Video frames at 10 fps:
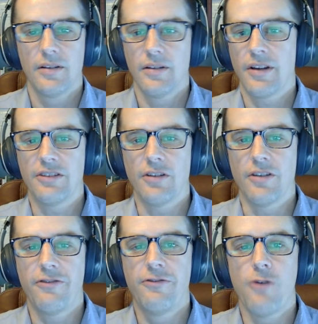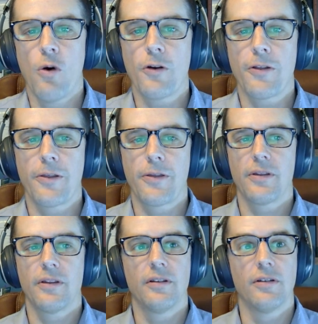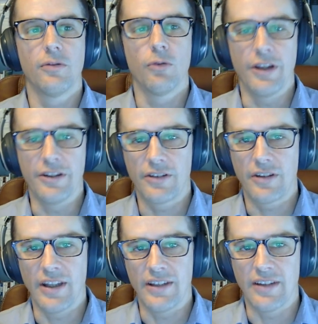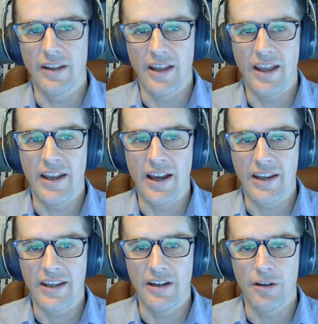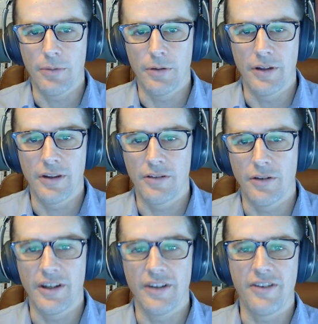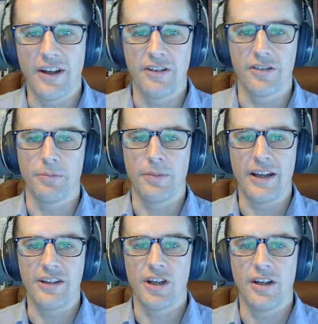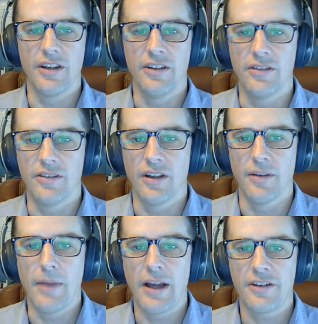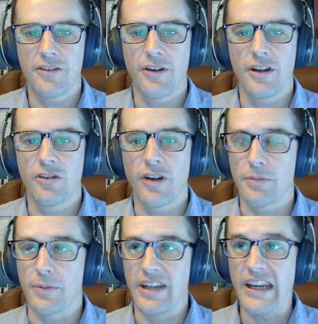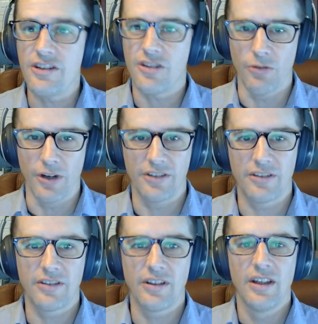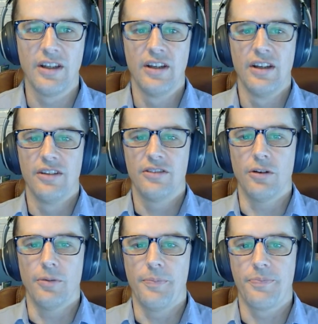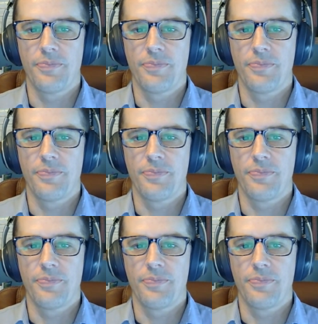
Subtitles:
Okay, so the fourth risk that AI can help you with to identify in your supply chain is monitoring transportation risks. So,